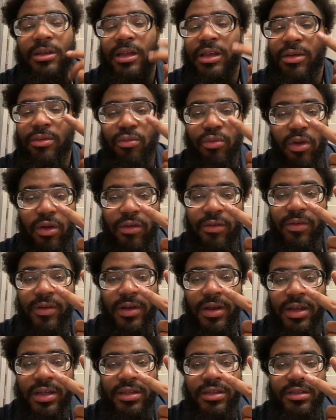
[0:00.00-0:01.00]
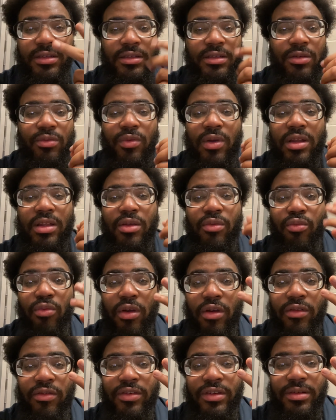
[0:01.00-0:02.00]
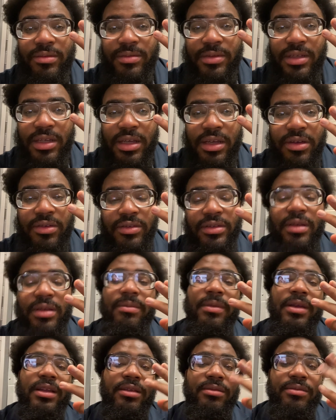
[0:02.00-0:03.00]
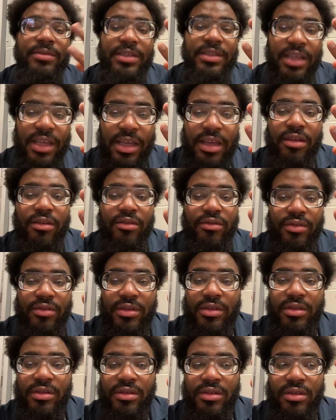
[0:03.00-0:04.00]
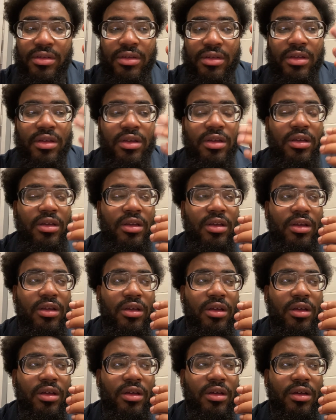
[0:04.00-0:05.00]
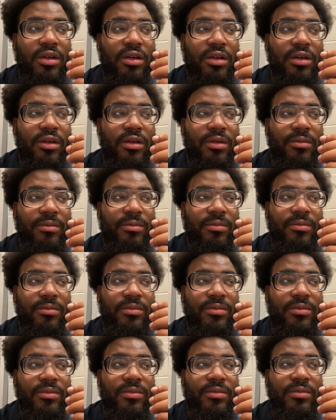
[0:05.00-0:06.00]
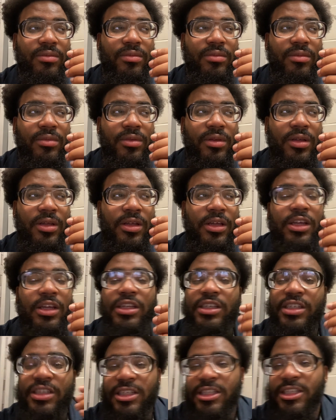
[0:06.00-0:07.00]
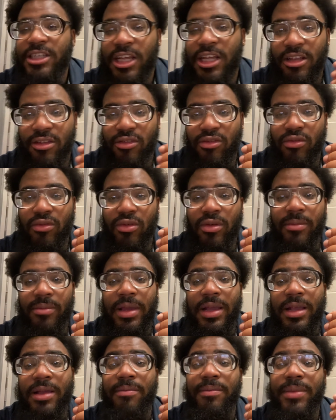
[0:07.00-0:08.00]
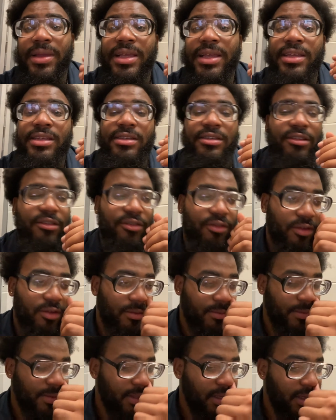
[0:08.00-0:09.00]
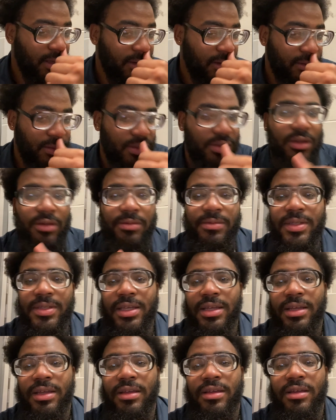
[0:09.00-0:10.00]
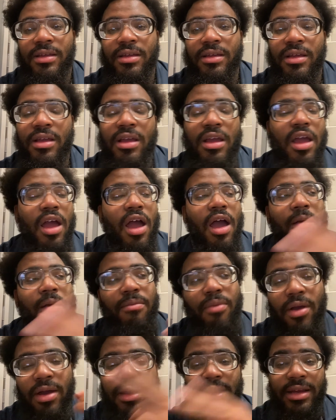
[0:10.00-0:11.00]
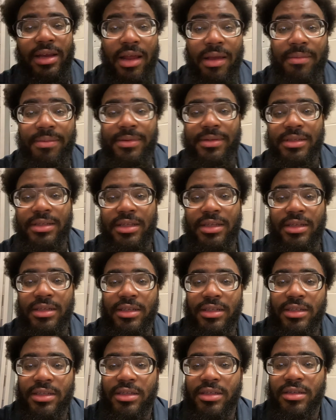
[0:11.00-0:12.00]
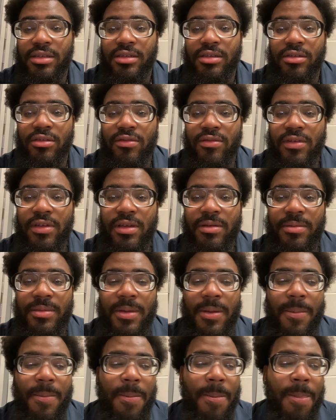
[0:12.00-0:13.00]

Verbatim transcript: and work for others and rather work for themselves and make themselves um, successful and make a business for themselves, you know what I'm saying? I'm part of that percentage. You feel me?